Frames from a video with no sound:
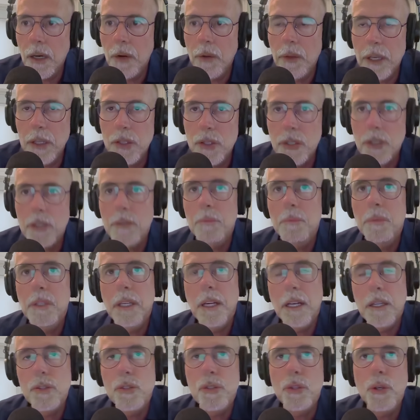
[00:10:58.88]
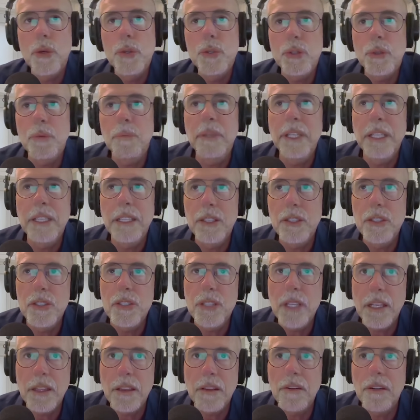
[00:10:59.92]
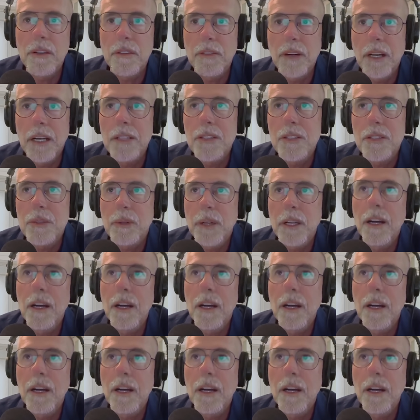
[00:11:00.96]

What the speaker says: they shouldn't be on social media. Just take their device away.